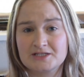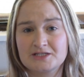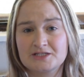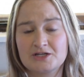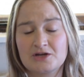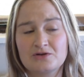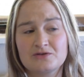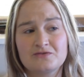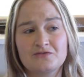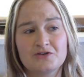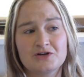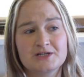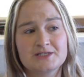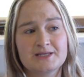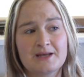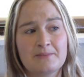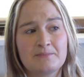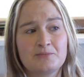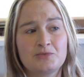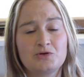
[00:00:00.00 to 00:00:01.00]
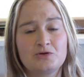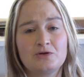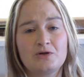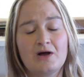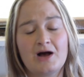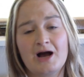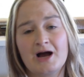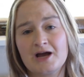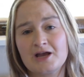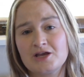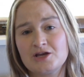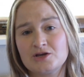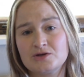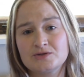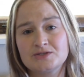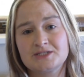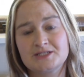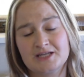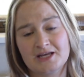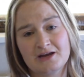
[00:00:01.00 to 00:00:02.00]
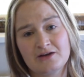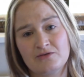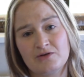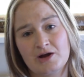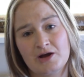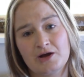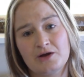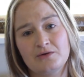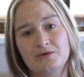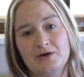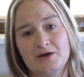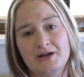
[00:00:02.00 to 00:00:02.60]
So for example, I use Xero